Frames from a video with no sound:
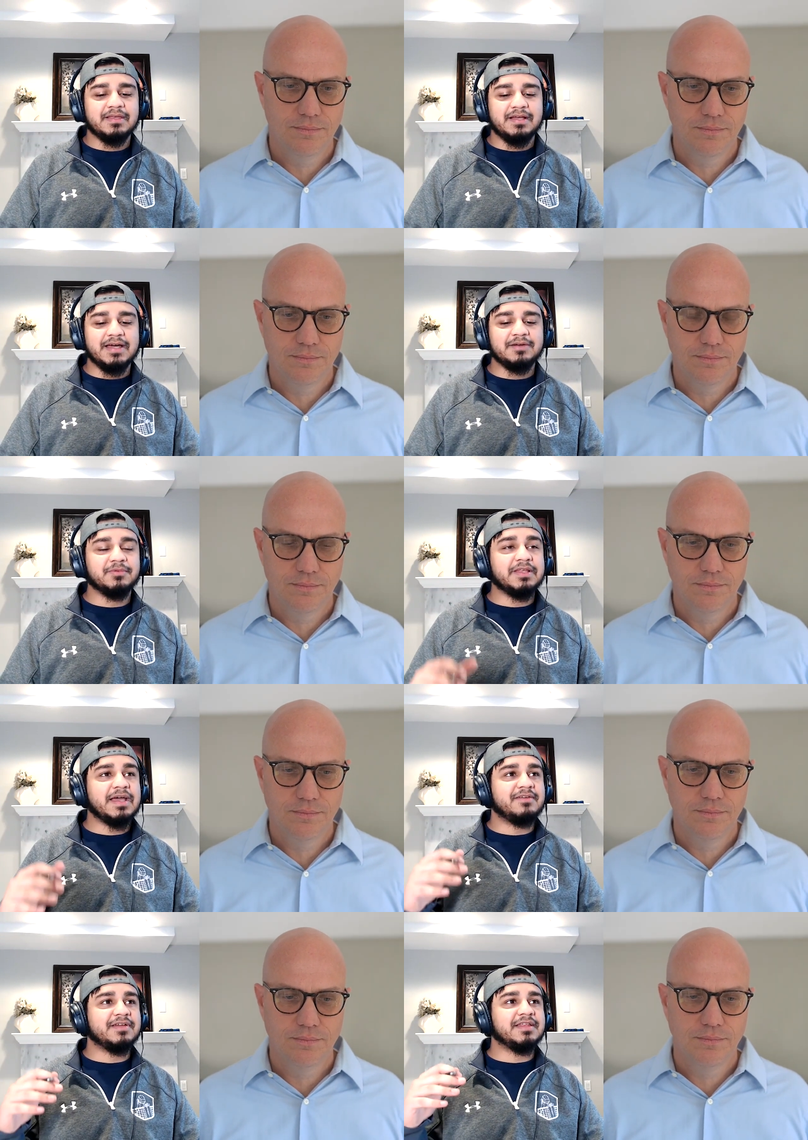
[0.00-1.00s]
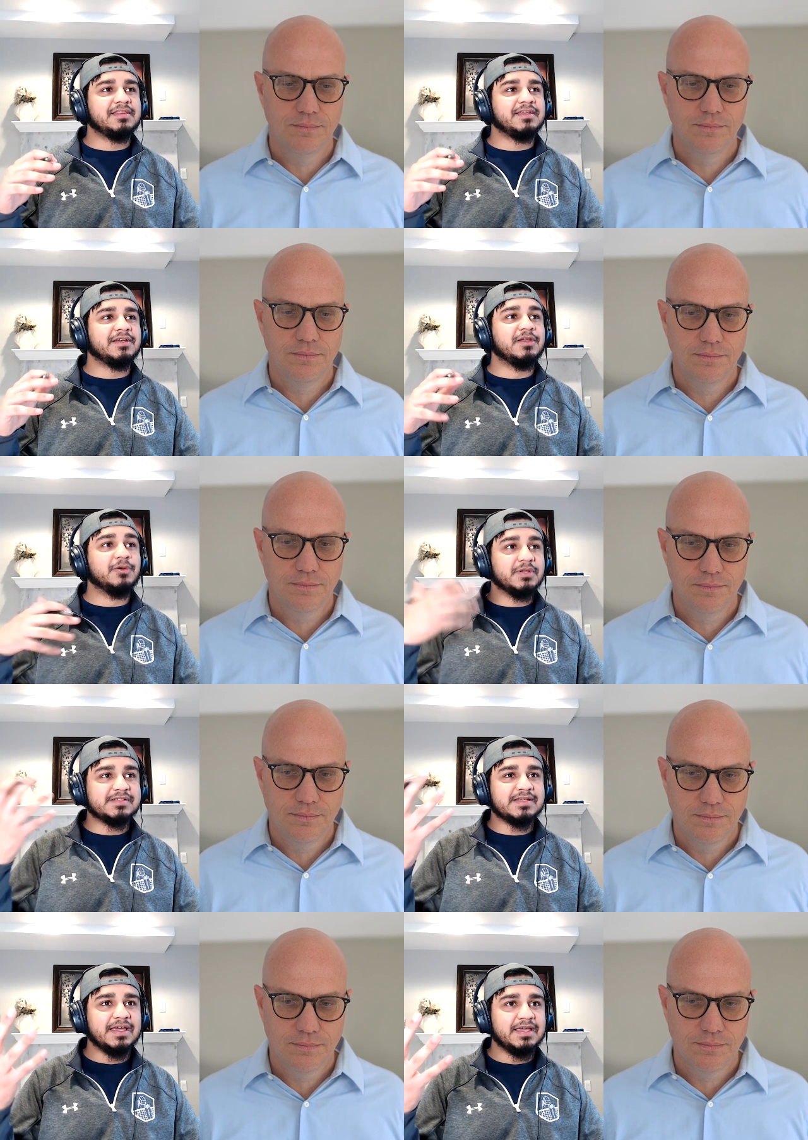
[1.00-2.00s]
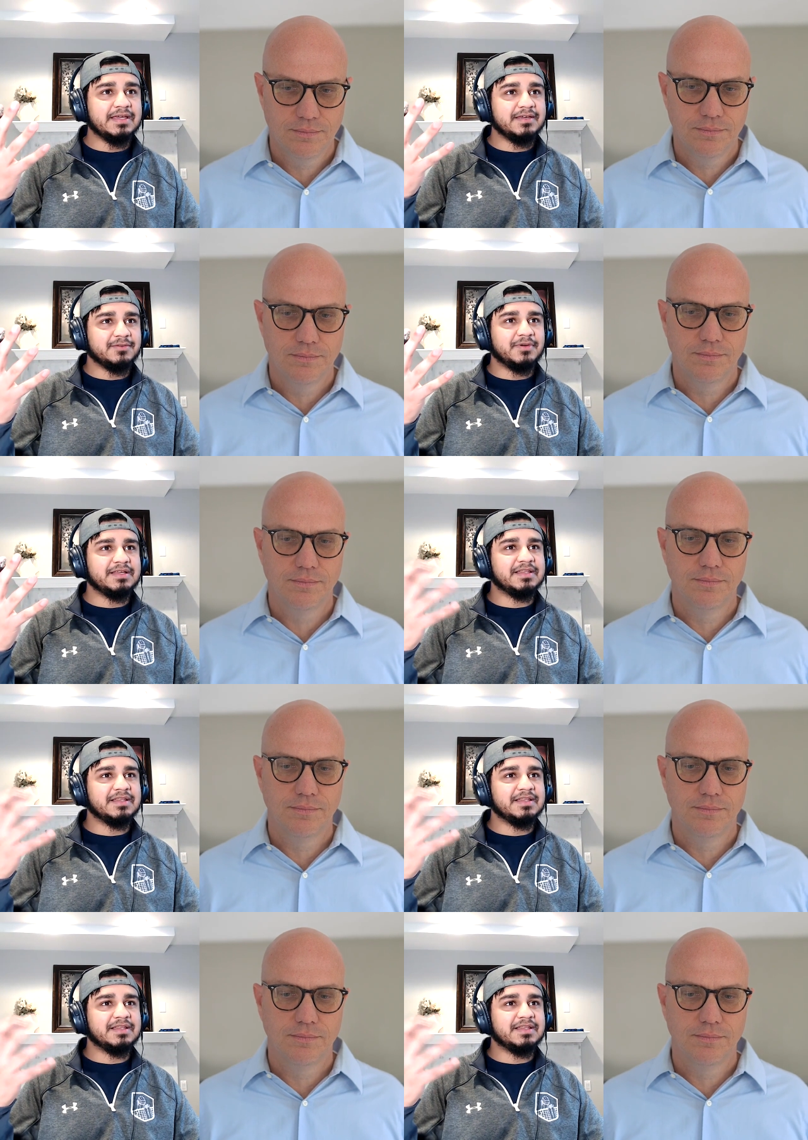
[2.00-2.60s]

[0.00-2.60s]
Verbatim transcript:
Speaker 1: I don't really have anything new to say, right?